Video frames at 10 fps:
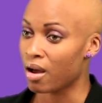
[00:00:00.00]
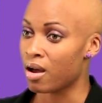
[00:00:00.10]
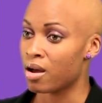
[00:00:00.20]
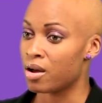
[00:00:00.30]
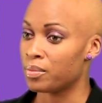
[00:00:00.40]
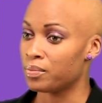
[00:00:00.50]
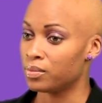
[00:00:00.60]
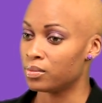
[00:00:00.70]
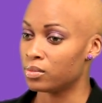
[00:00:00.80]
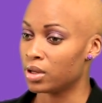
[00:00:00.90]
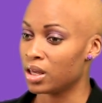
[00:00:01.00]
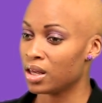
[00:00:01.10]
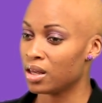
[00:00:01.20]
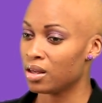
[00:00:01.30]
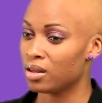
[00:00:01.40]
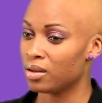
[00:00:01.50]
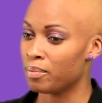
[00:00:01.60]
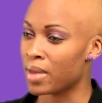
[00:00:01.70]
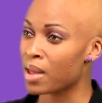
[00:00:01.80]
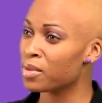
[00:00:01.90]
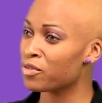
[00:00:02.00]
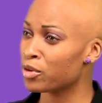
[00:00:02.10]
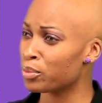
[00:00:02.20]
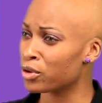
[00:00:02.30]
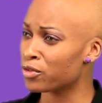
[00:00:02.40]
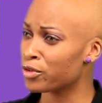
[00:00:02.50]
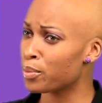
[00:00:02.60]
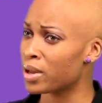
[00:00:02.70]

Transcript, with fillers: Um, he made me feel beautiful,